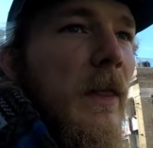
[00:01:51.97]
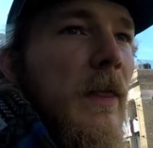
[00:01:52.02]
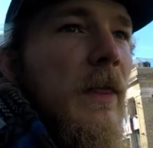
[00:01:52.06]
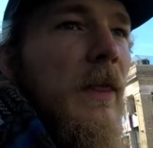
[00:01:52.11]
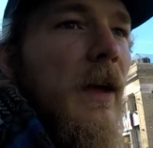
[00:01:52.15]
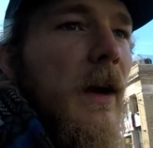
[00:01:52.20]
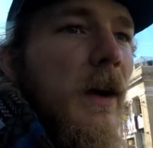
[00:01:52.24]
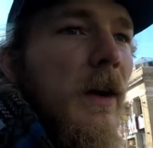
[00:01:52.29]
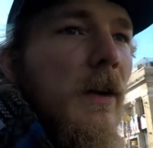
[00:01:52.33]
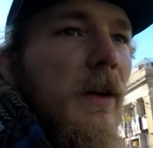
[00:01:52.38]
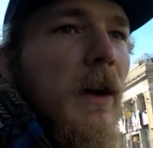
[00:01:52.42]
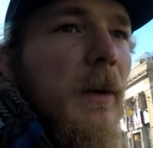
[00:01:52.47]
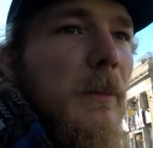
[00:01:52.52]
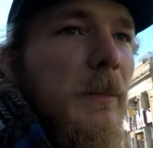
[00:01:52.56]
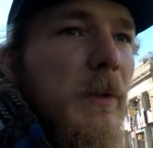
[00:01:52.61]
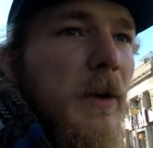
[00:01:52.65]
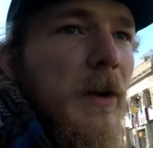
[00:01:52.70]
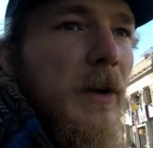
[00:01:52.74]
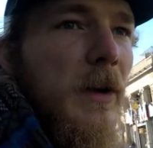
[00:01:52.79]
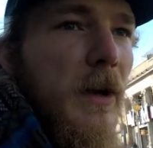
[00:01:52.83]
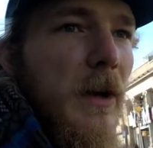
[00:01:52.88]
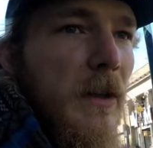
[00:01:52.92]
Now I'm
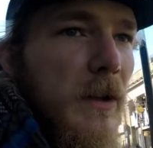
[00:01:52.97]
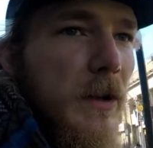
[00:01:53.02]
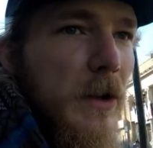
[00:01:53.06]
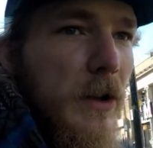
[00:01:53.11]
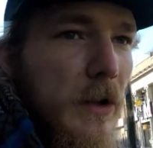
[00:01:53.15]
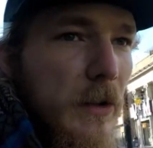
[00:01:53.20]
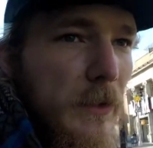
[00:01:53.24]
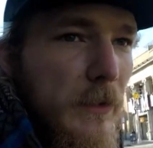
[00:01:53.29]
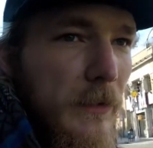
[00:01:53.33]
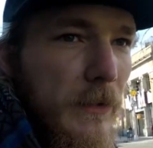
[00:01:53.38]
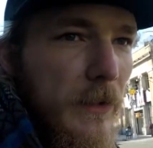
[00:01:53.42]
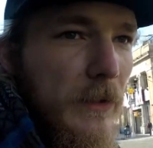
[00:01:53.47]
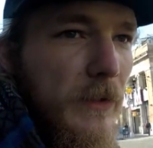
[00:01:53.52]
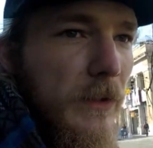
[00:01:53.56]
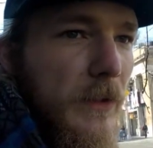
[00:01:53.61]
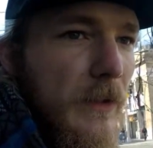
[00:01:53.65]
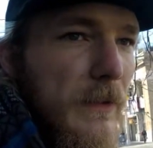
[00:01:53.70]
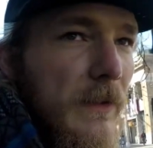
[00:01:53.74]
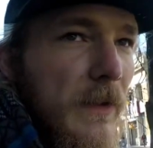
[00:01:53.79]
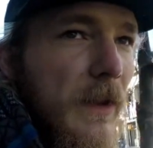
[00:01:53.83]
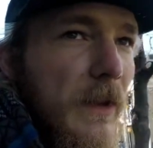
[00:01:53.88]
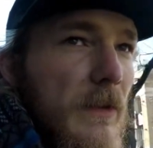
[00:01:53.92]
gonna get closer to
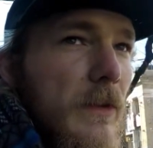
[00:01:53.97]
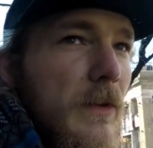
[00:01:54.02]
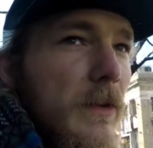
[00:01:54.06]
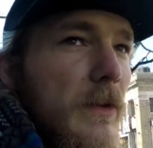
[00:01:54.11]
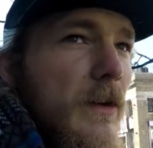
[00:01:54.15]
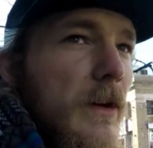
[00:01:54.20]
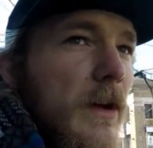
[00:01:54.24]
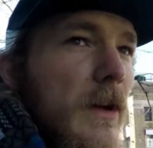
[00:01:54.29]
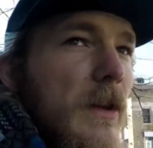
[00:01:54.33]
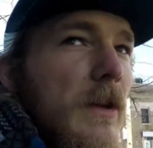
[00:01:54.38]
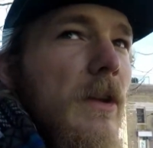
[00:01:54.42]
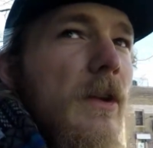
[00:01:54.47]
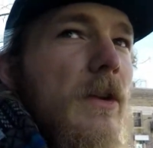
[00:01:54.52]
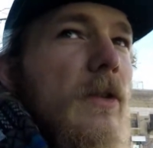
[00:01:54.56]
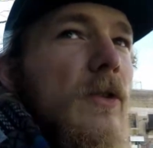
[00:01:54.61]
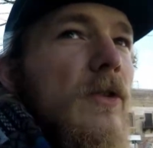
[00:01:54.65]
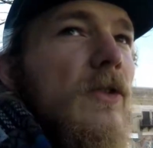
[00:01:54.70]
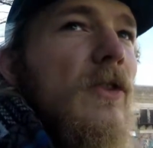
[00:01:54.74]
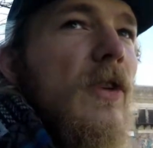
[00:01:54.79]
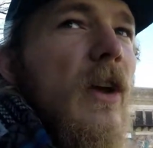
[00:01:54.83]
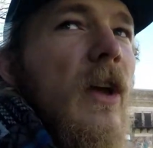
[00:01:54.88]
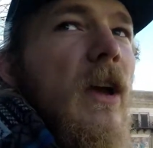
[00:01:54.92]
the center and go
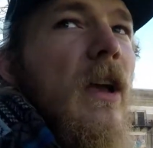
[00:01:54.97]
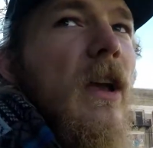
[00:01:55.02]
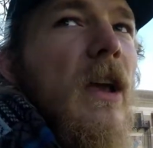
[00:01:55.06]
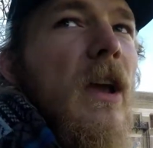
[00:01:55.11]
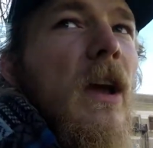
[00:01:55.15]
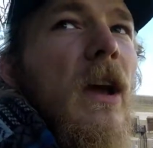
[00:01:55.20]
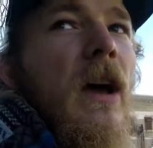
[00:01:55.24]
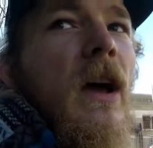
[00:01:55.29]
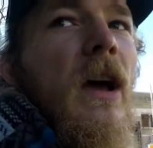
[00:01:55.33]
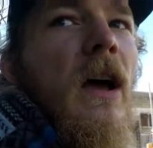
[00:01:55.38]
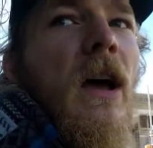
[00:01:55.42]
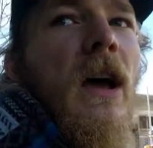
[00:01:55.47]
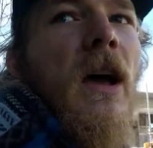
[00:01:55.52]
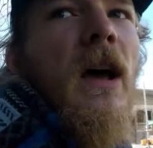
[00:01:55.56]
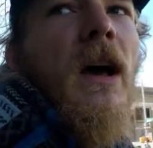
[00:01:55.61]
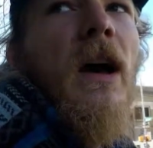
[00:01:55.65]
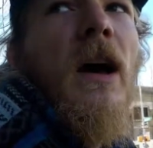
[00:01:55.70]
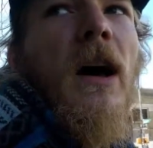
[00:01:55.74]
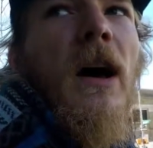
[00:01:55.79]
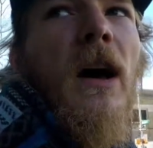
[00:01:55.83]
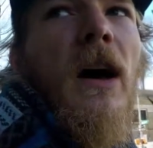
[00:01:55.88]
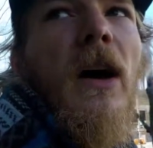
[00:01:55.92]
check
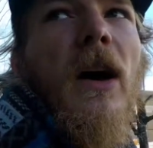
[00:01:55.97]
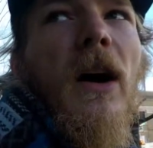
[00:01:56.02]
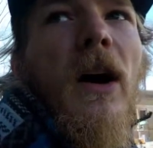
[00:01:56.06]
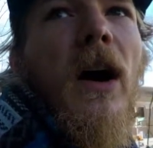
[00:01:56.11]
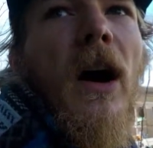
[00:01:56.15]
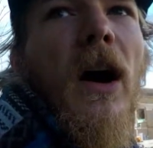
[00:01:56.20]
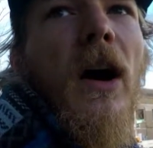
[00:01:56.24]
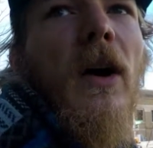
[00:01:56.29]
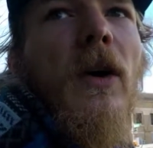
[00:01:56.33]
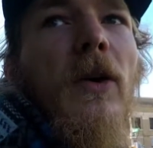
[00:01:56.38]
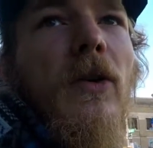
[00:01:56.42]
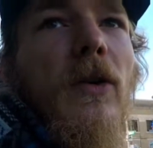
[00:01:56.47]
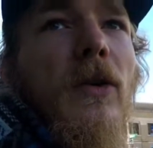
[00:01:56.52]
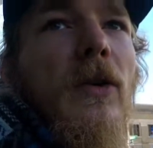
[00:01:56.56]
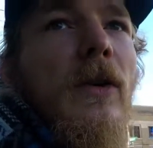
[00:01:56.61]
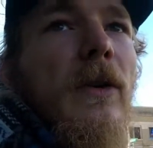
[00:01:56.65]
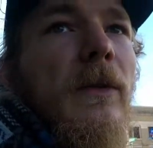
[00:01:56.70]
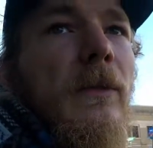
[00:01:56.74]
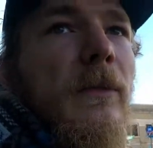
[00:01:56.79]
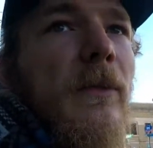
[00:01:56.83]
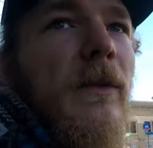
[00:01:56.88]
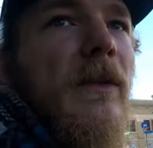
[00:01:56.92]
how
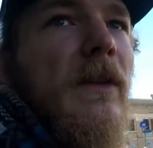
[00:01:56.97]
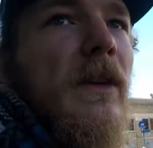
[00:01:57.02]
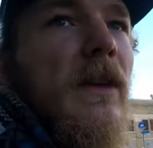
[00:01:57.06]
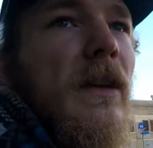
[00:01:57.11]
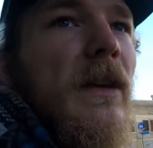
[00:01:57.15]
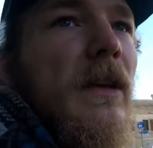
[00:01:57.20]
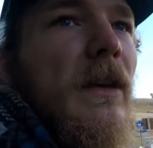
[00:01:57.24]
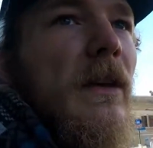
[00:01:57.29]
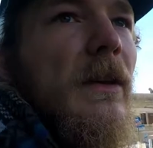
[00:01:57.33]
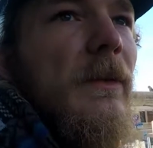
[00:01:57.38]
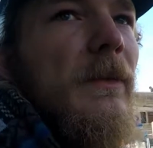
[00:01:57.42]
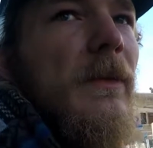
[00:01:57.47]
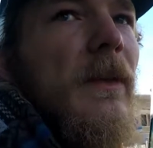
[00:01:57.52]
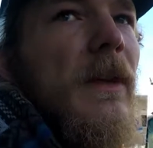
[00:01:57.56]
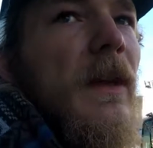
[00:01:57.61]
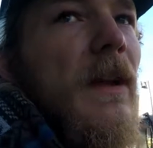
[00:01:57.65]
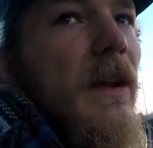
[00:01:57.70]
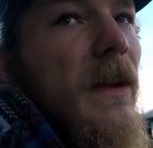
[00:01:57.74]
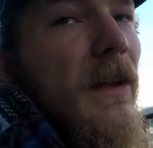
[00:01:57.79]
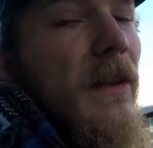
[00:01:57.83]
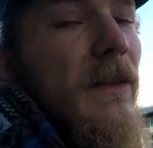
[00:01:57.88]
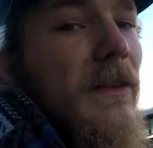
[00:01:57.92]
Christmassy
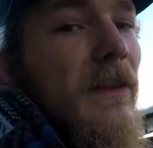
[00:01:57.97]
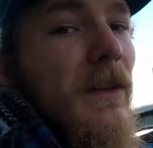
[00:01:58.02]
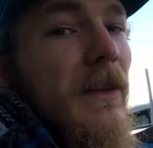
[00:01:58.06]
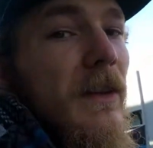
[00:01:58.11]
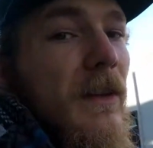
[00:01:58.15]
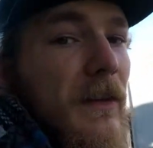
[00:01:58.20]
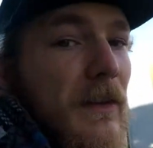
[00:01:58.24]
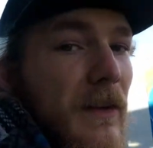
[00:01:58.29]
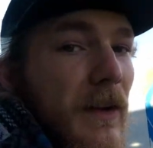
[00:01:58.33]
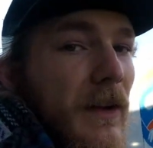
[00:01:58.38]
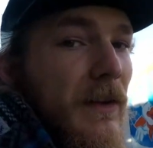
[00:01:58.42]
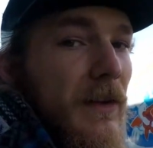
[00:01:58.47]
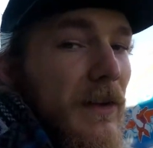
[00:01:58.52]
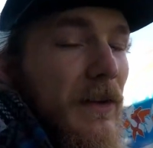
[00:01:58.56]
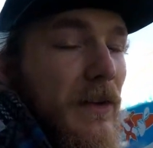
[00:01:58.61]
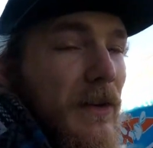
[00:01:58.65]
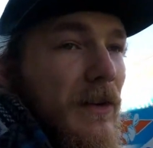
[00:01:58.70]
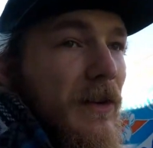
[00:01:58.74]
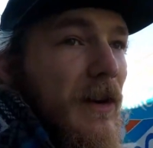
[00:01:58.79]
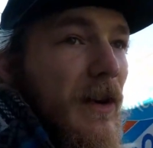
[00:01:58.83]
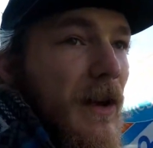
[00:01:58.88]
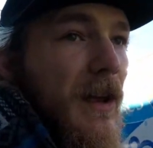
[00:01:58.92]
it is in the center,
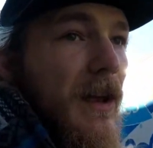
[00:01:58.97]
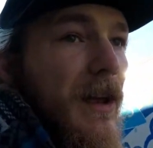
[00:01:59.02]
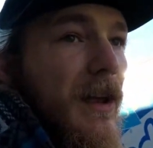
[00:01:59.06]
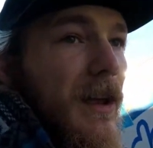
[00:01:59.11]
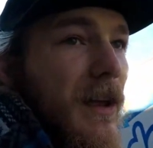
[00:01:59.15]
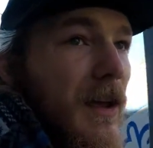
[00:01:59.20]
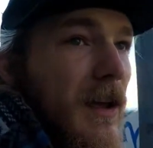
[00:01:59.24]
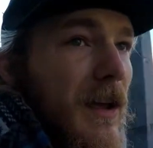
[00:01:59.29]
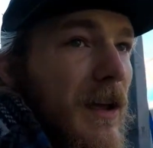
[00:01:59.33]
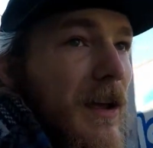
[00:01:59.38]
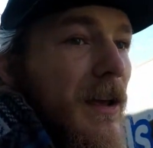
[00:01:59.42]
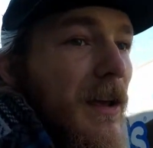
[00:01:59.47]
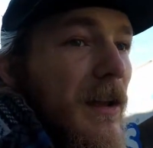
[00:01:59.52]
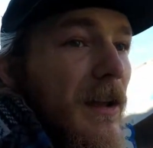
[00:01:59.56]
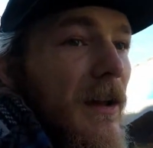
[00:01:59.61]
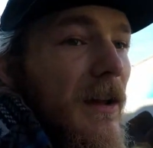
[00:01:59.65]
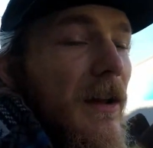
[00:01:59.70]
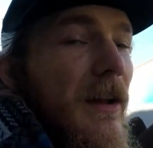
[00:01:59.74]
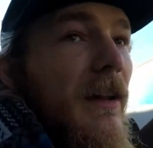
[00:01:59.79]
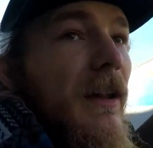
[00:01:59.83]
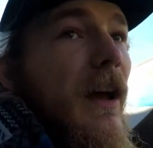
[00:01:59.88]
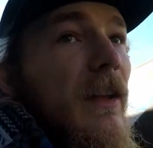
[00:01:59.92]

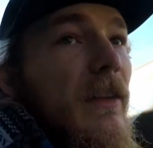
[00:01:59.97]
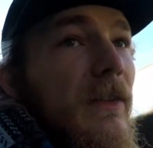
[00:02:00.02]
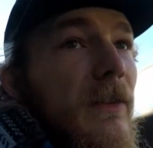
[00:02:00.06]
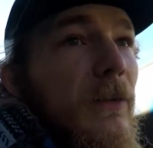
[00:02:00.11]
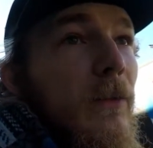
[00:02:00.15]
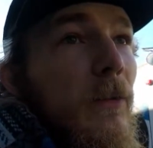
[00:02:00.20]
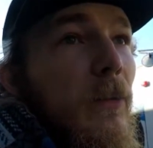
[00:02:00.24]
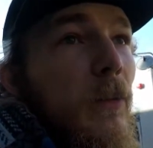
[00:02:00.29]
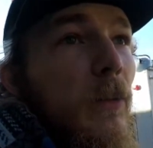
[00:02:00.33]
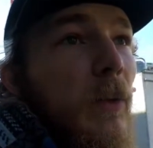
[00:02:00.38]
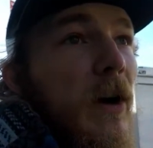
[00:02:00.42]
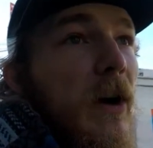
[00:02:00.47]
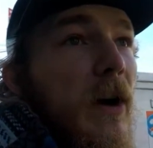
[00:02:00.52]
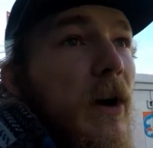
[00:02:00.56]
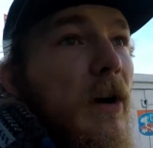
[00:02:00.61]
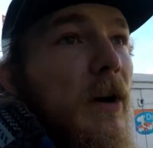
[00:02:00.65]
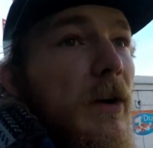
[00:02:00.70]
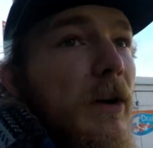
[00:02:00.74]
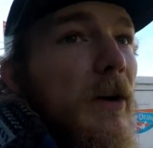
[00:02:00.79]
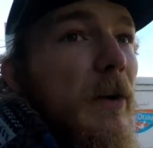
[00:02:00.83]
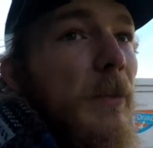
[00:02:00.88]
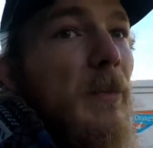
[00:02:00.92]
and that's
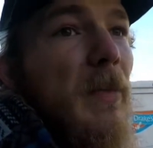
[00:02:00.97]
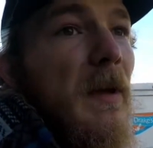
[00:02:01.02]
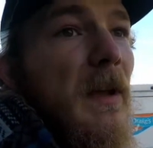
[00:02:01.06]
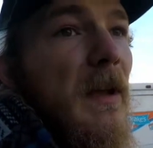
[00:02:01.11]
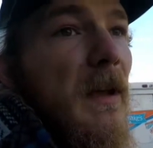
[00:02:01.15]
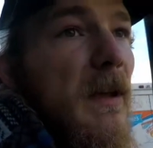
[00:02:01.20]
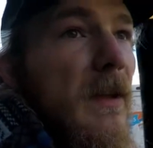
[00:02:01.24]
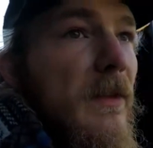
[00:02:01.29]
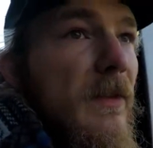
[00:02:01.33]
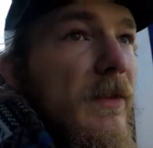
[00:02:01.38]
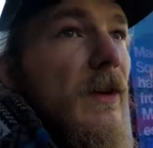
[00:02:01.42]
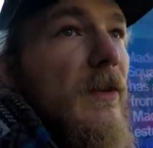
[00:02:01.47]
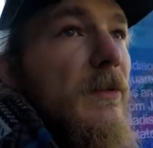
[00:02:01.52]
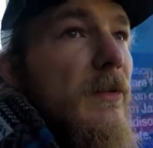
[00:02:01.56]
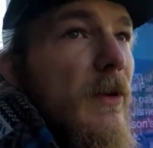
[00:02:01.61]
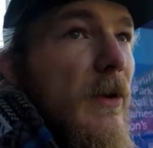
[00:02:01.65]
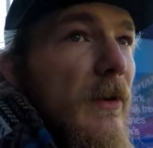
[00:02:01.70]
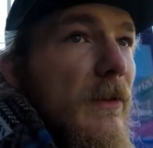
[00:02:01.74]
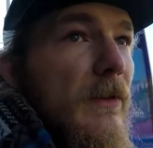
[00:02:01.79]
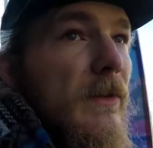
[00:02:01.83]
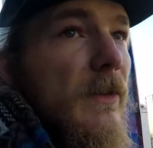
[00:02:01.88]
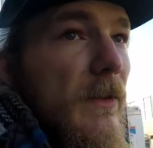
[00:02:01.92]
where the big
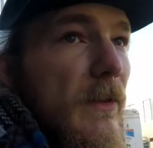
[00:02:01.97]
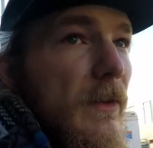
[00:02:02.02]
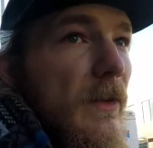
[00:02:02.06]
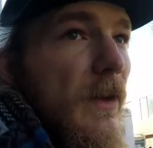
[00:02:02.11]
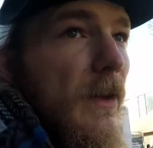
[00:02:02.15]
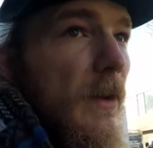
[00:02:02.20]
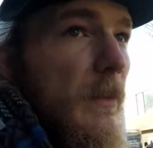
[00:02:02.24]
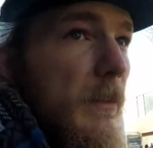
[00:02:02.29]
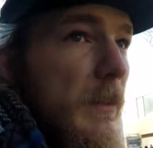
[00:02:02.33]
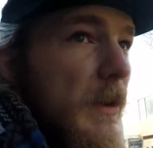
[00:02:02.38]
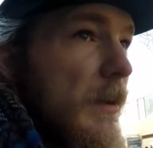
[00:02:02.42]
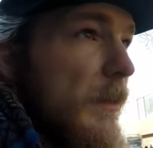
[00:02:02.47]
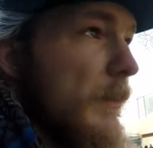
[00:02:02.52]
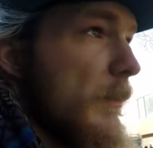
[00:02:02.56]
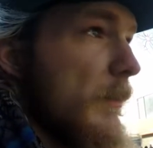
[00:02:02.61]
difference is gonna be.